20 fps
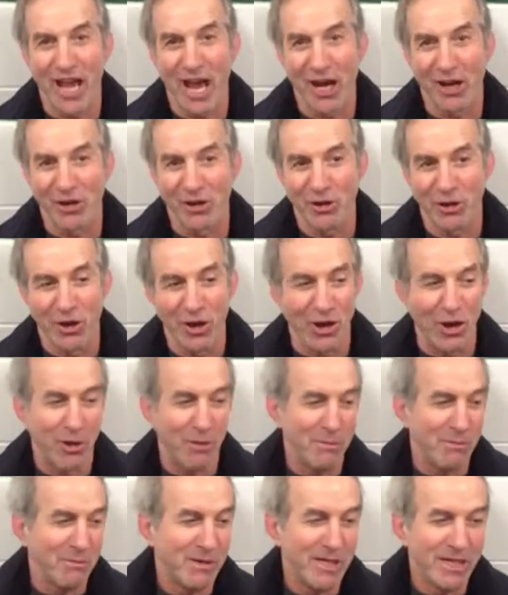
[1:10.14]
That girl
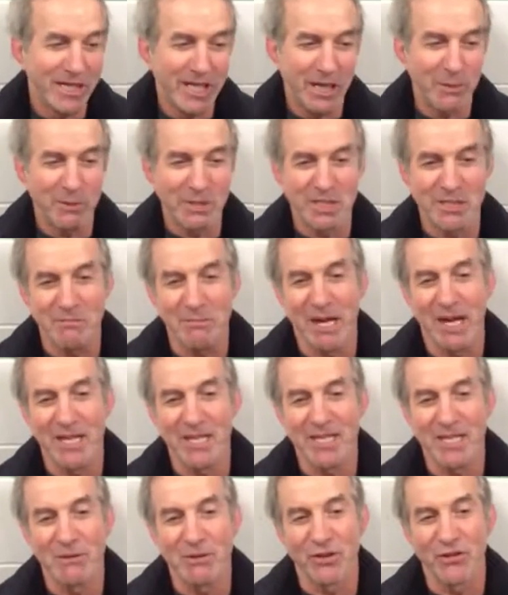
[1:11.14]
home. It was
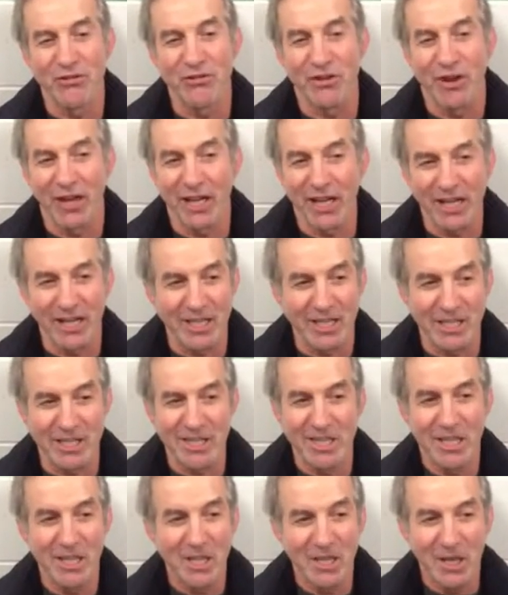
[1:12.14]
amazing. It was funny
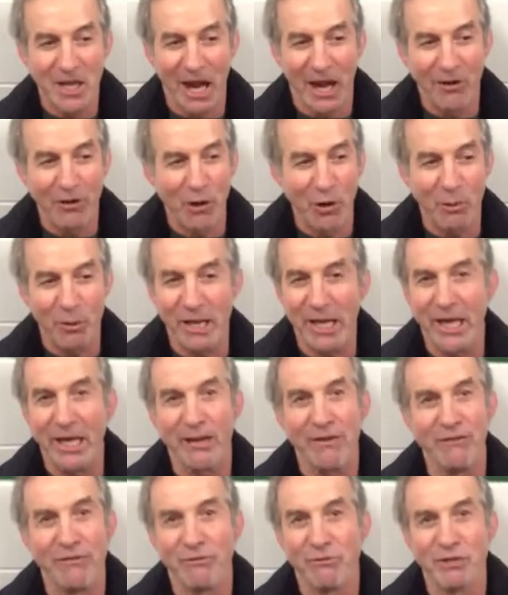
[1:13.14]
because nobody
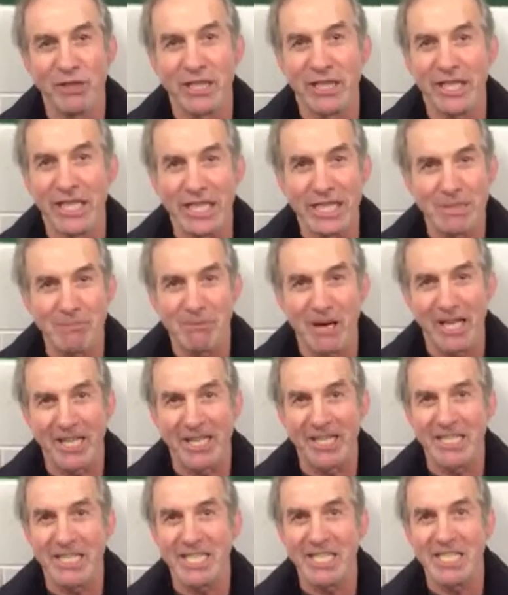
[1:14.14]
really
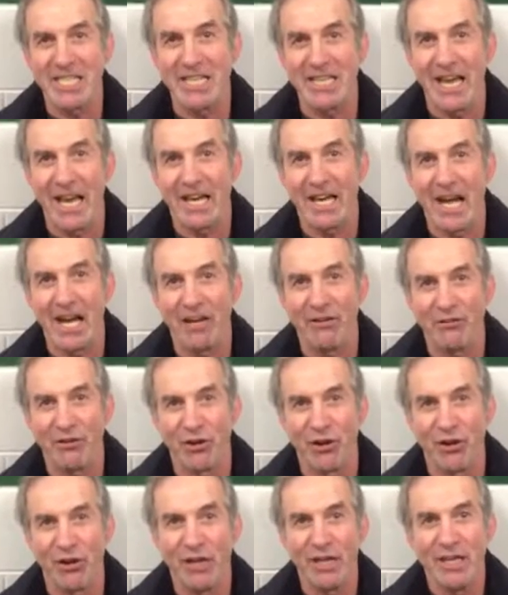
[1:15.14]
expected to see that out of
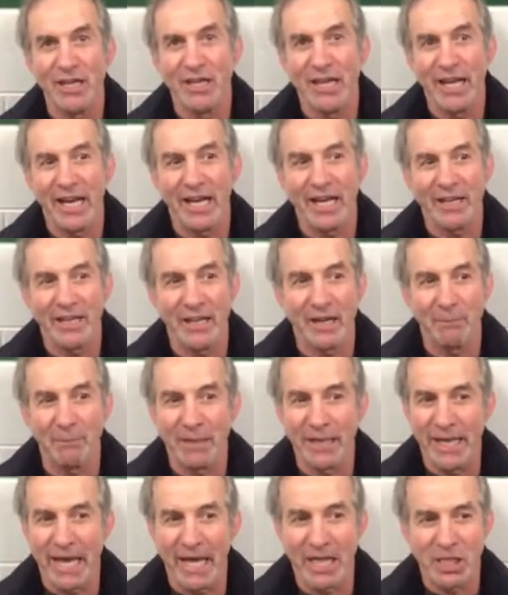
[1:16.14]
her. And
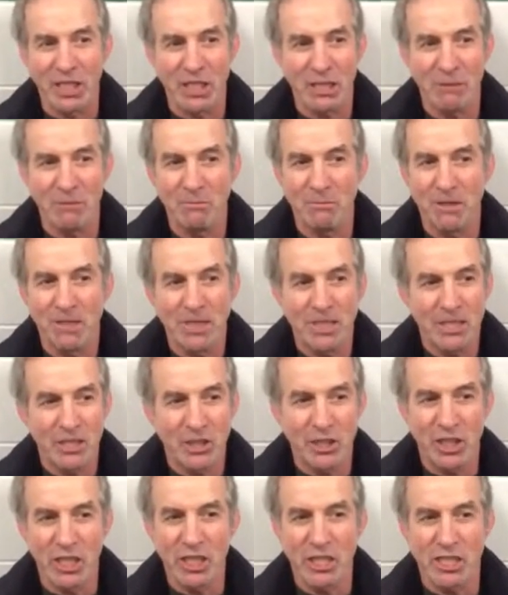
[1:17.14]
but yeah,
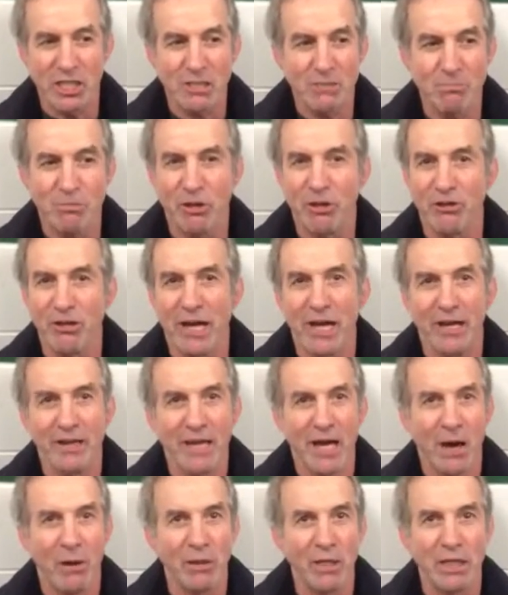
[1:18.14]
she just put her head
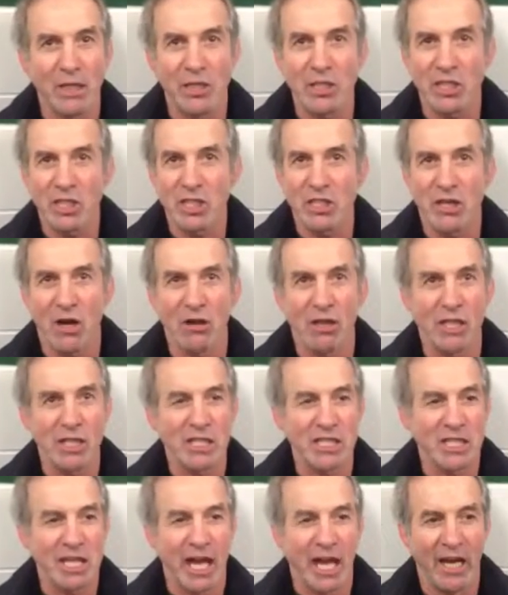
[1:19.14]
down and just started
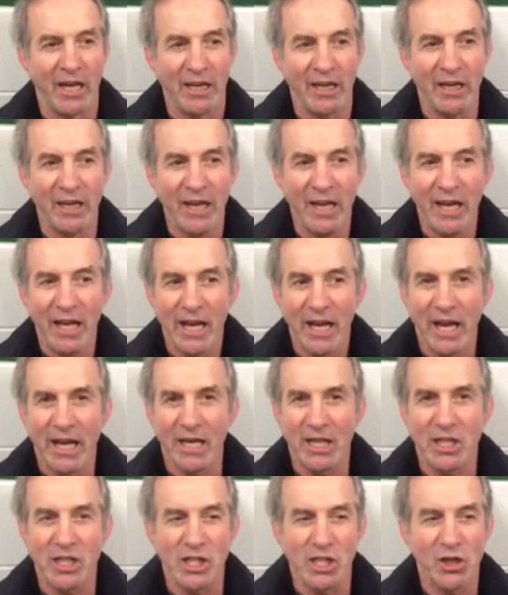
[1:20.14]
skating,
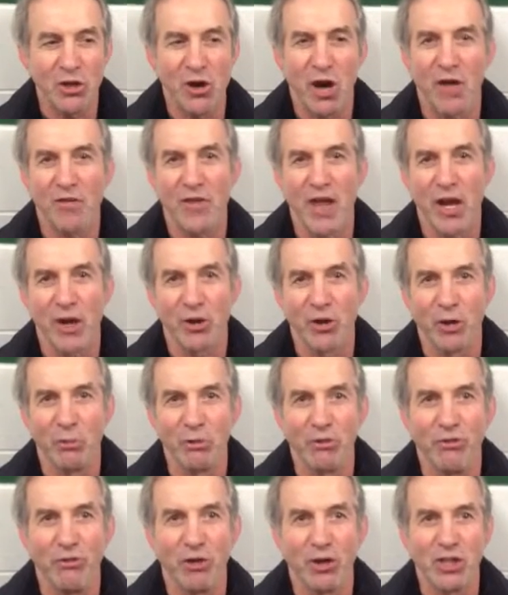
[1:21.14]
and she caught that girl
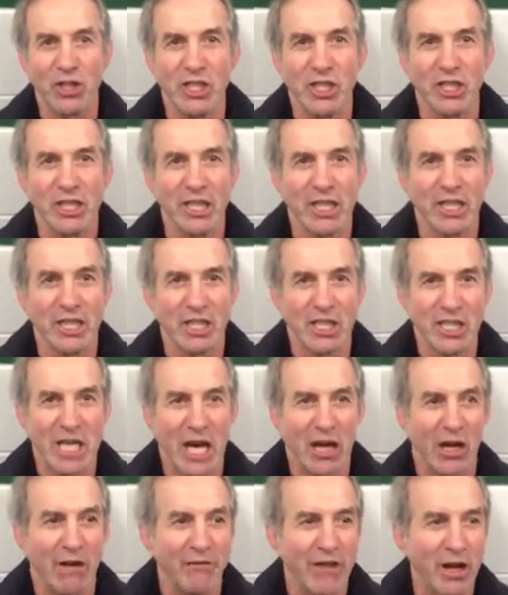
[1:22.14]
before she could get a
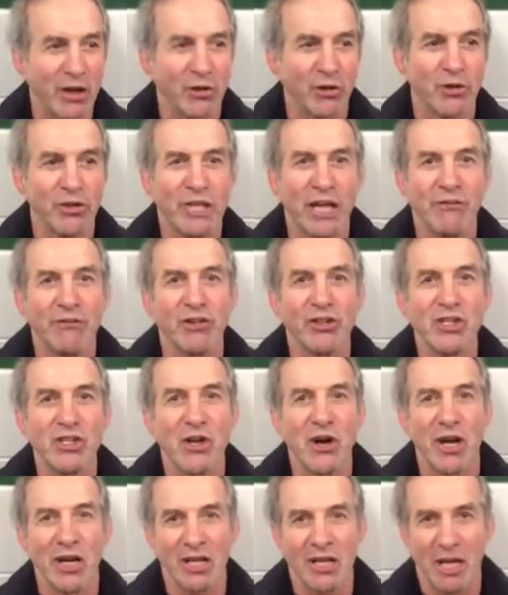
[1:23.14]
shot off. That girl never
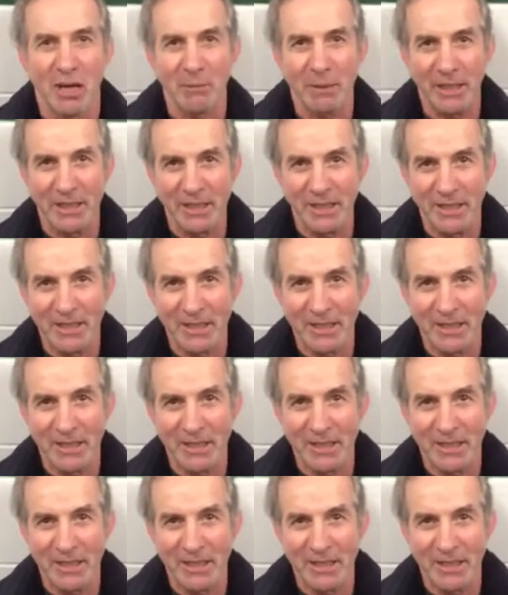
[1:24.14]
saw it coming.